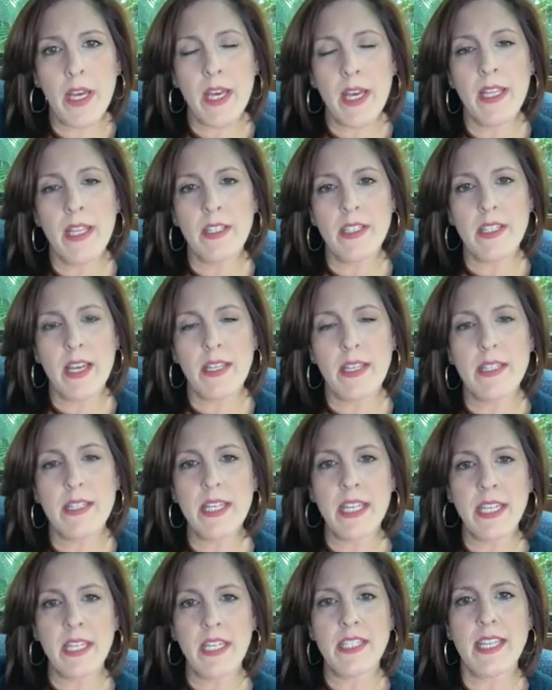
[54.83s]
and
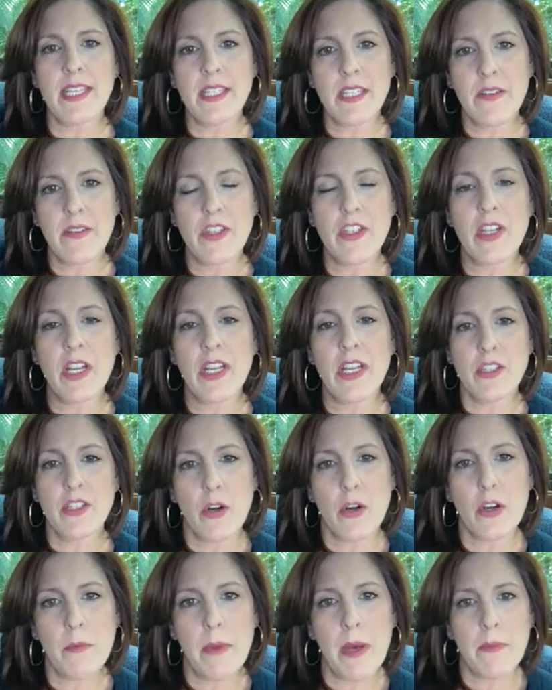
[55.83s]
Tina Deskovich and I
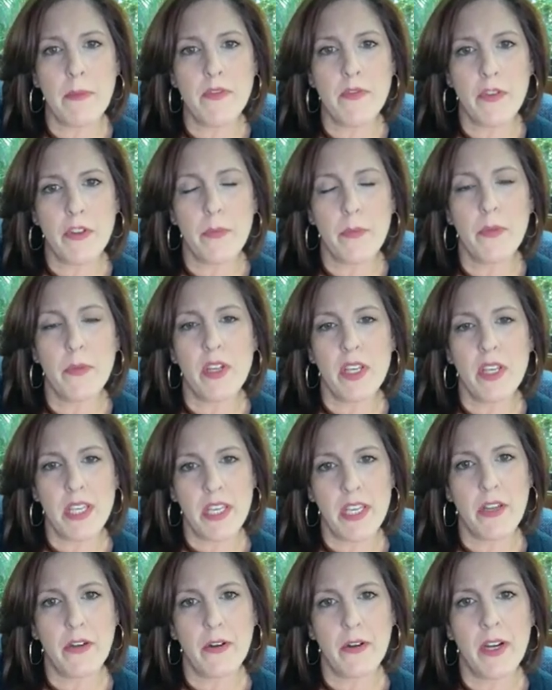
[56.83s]
started Moms for Liberty
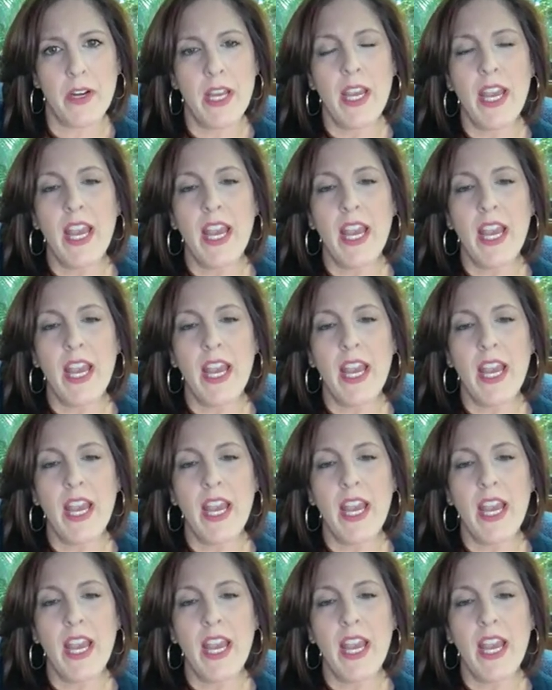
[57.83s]
here,